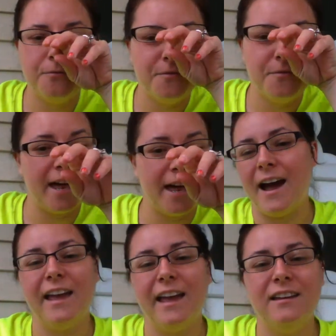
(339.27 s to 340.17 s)
that
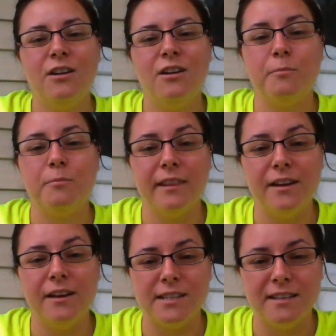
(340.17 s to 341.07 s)
or my life
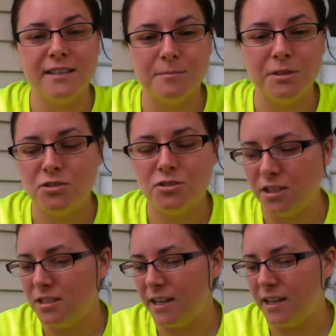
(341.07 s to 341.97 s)
science
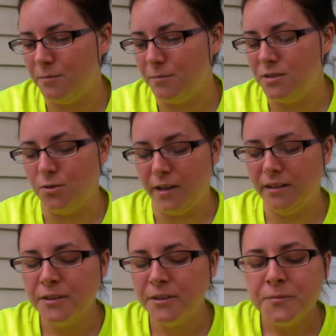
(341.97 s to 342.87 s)
demonstration that I've been doing
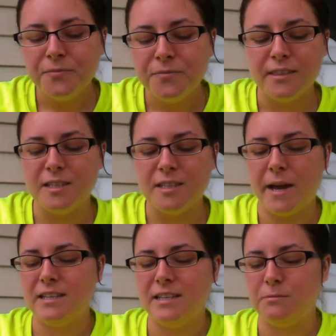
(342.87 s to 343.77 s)
this
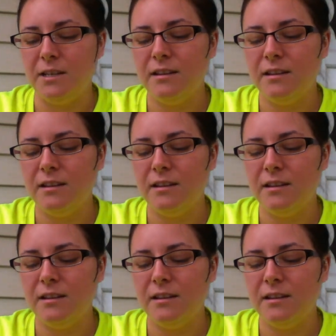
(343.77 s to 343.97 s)
past week.